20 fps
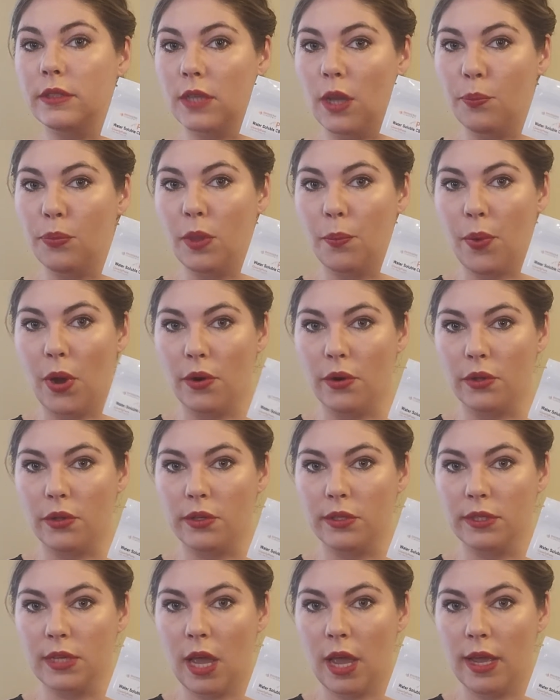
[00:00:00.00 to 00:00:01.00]
up the particle
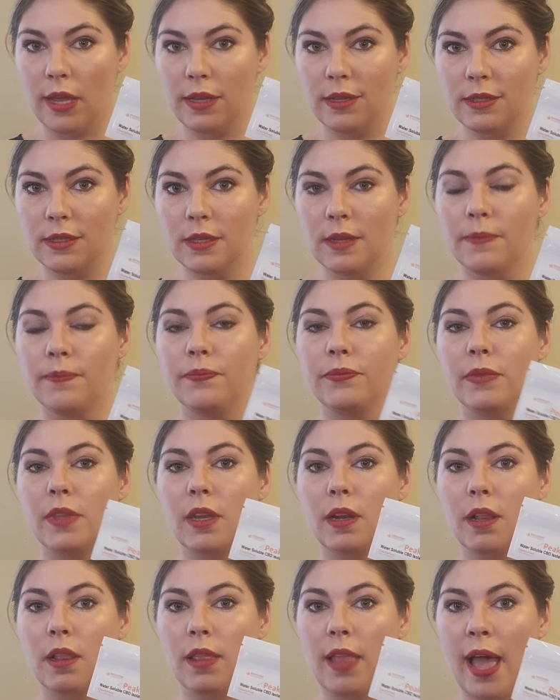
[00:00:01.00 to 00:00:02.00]
size that
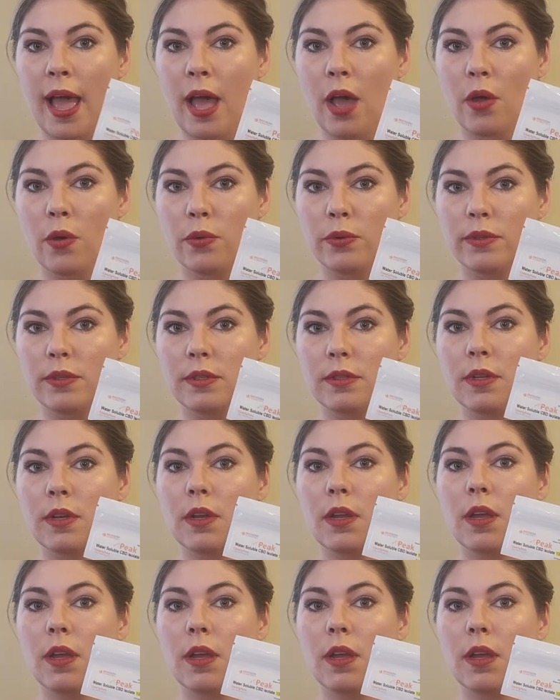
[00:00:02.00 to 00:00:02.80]
allows